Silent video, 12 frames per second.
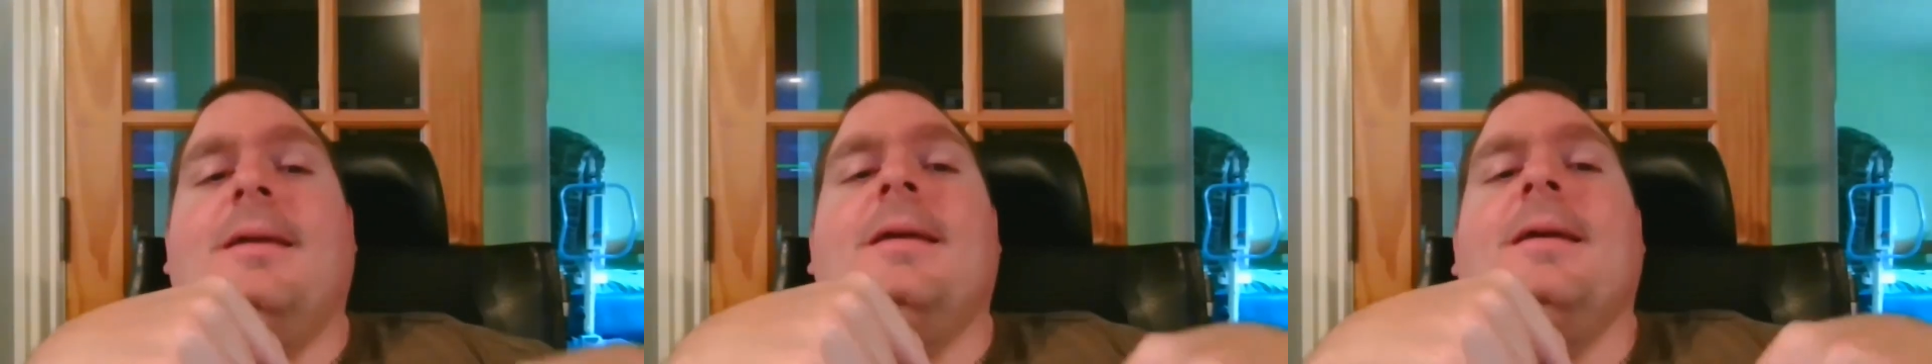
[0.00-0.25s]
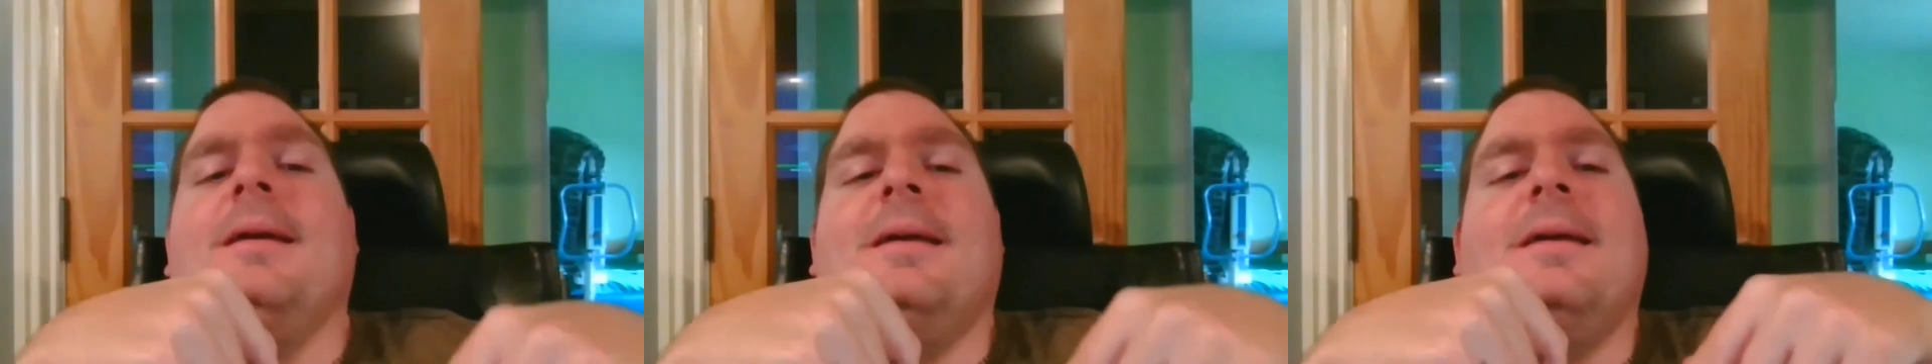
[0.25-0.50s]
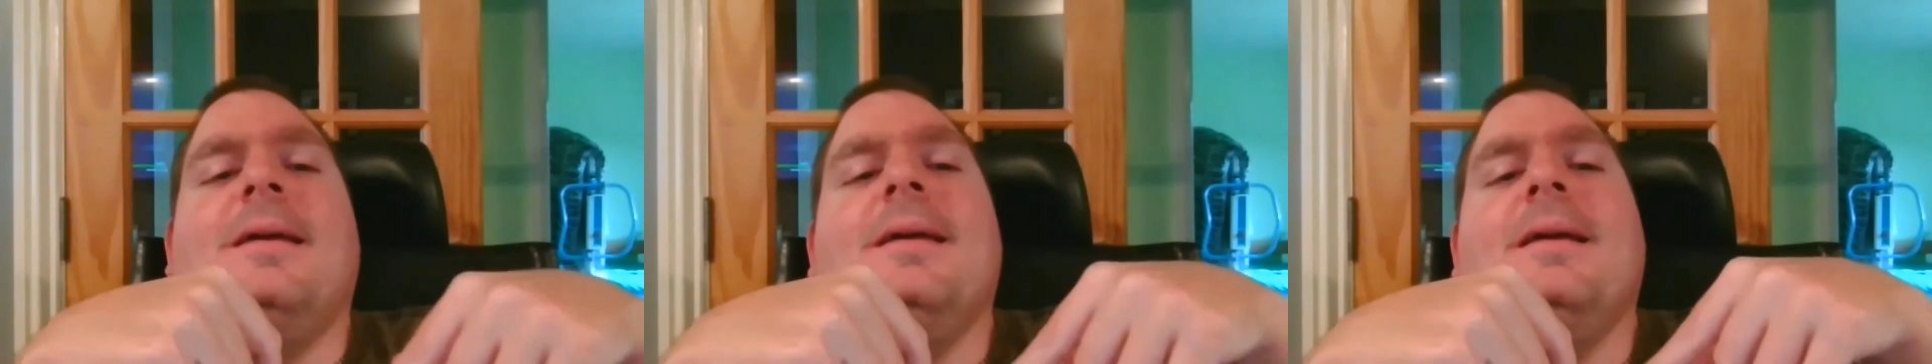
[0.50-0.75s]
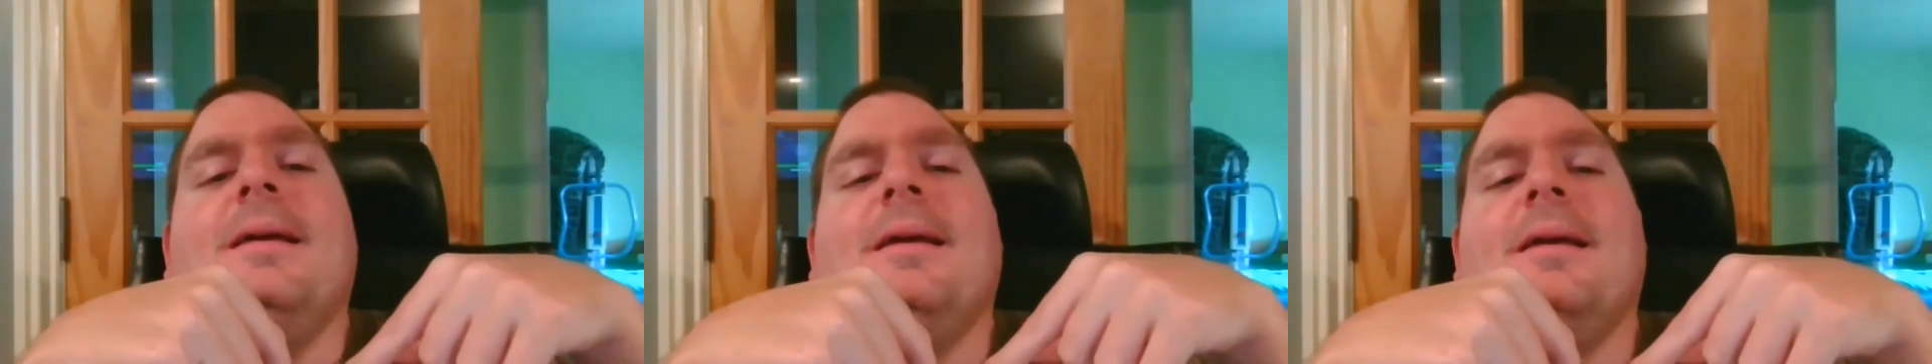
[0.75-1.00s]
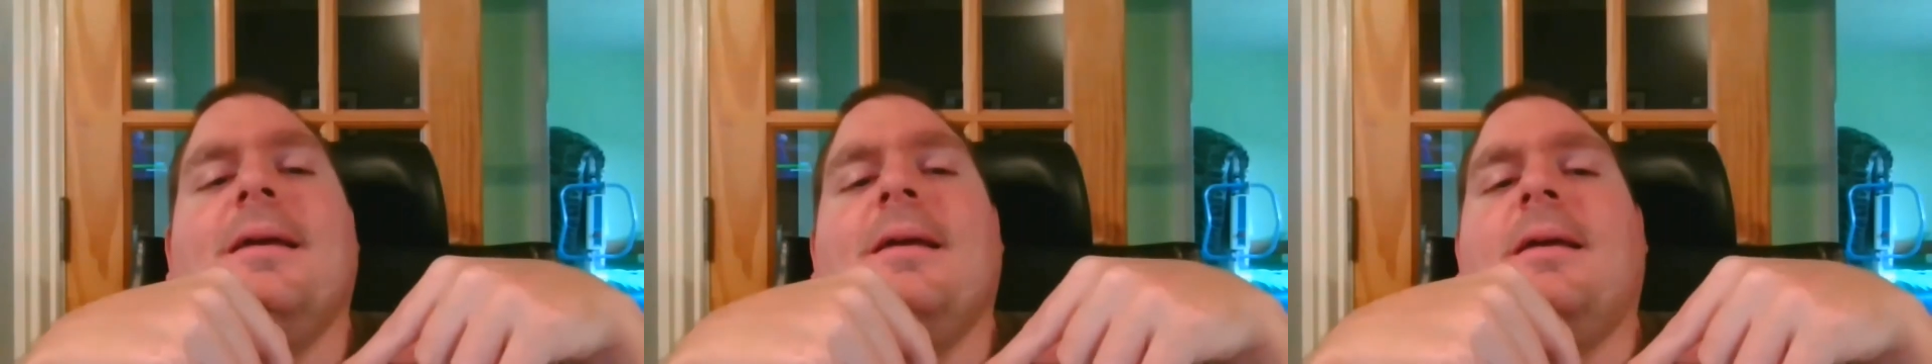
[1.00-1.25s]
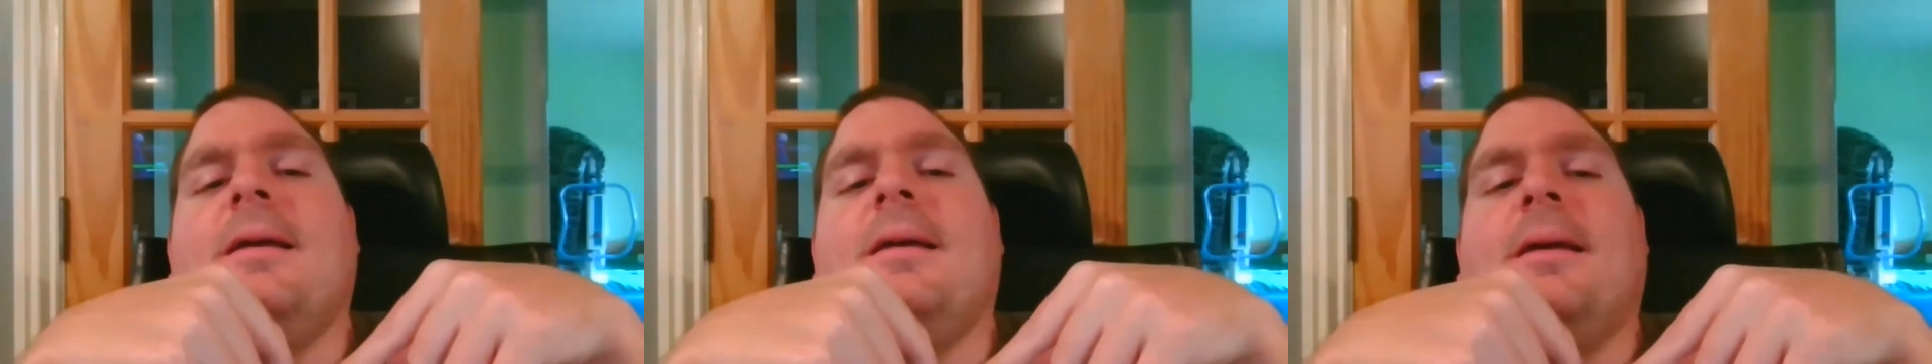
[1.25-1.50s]
No.
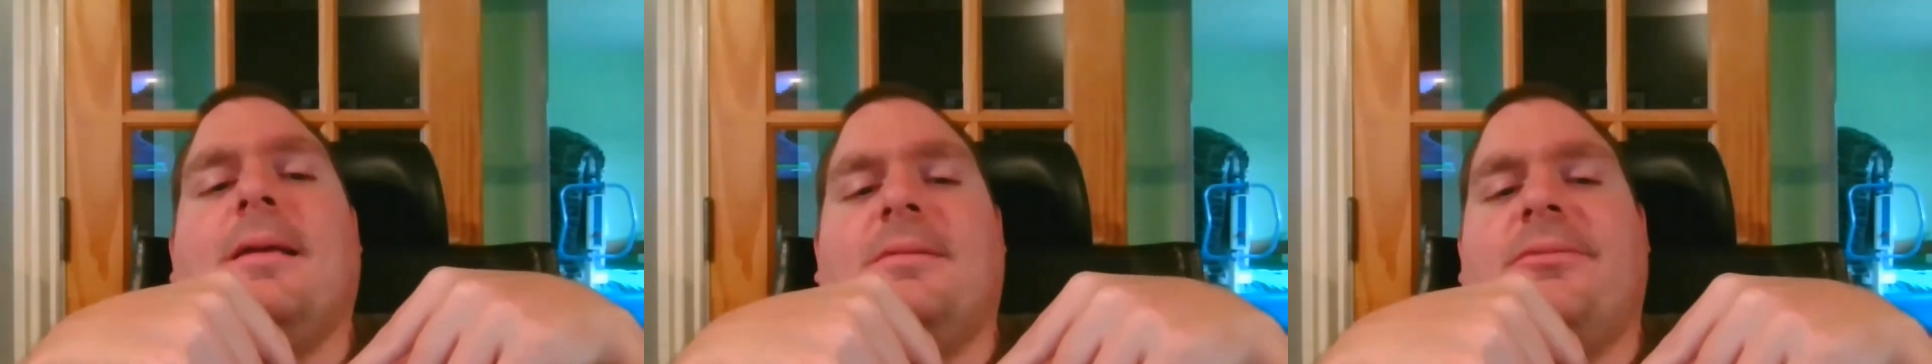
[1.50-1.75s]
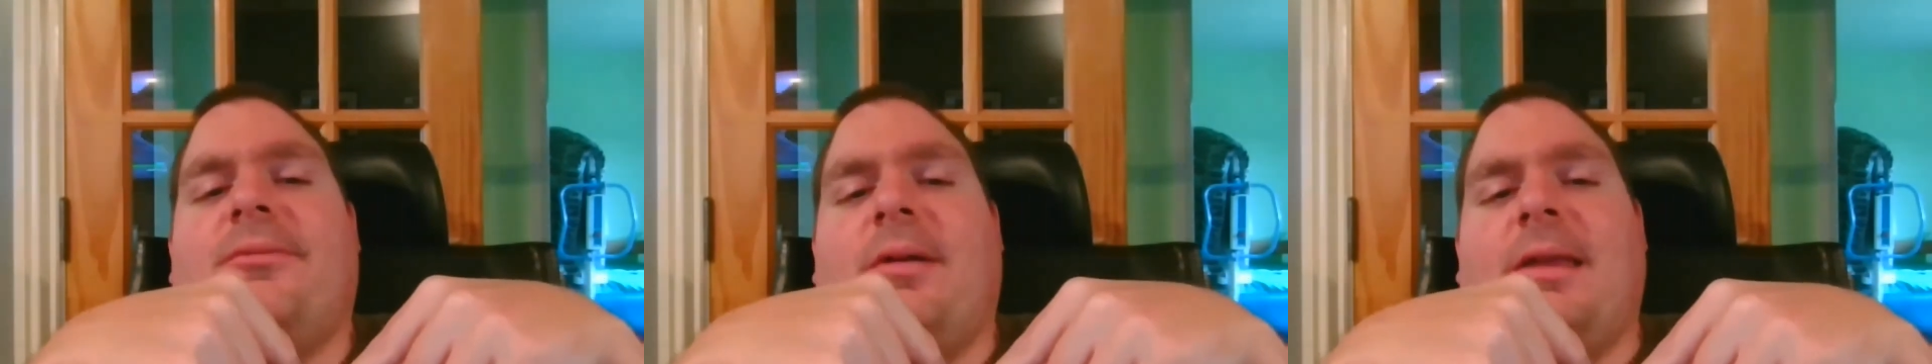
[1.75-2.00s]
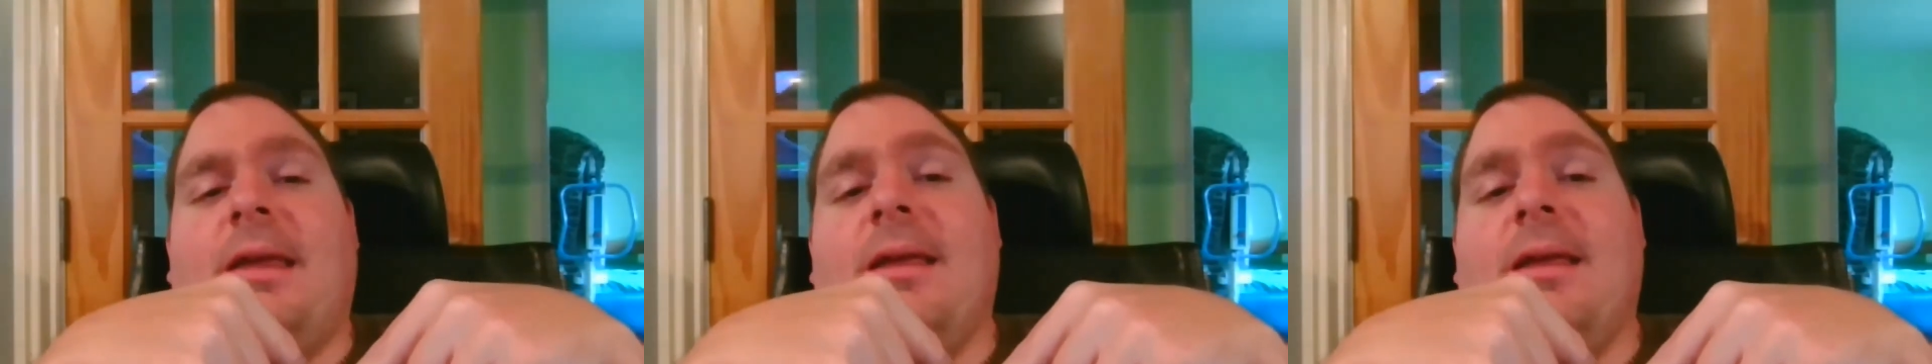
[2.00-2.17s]
It's funny.